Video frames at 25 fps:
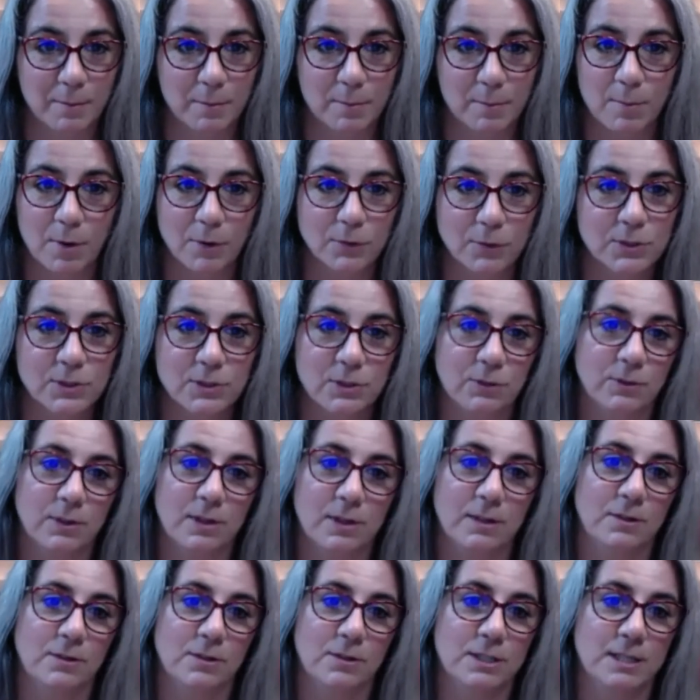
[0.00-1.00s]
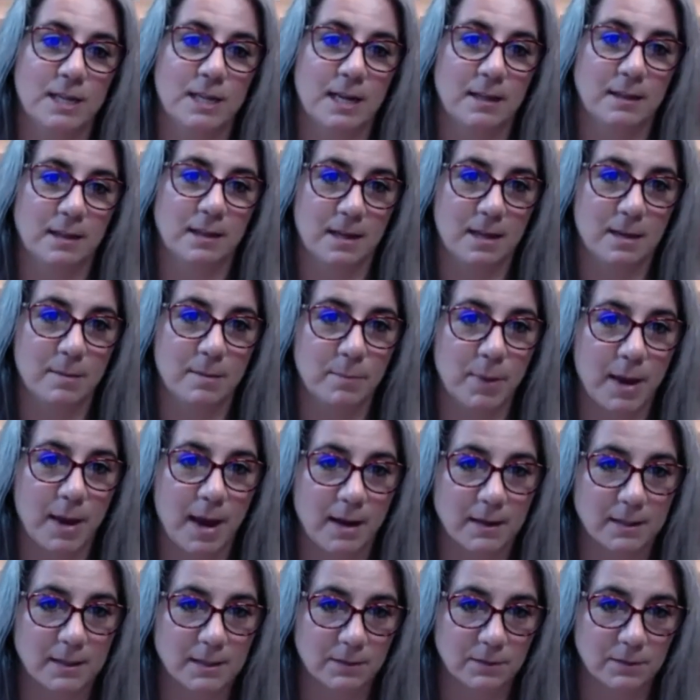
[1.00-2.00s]
Most don't understand the
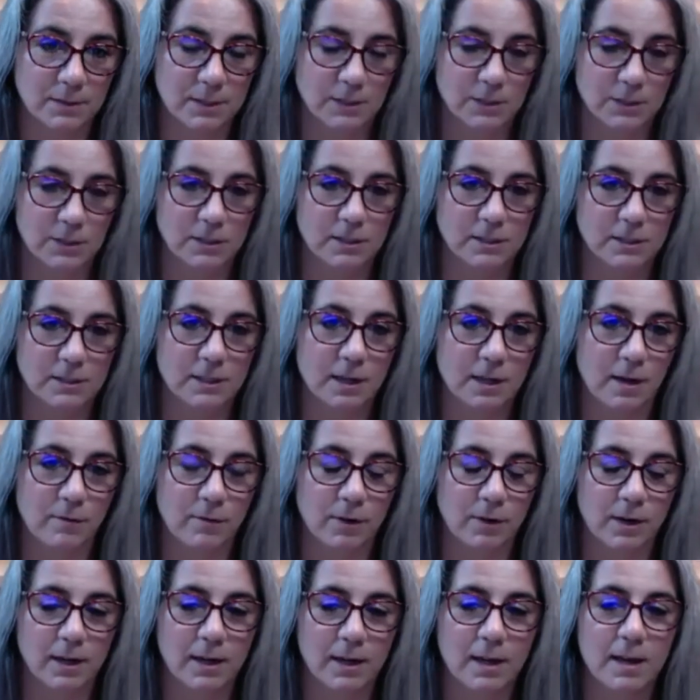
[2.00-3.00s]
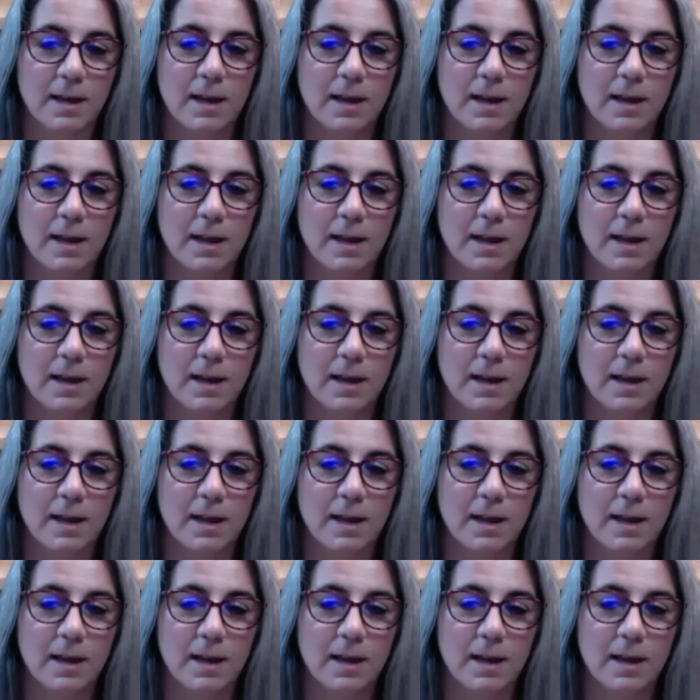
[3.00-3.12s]
impacts of such a discovery.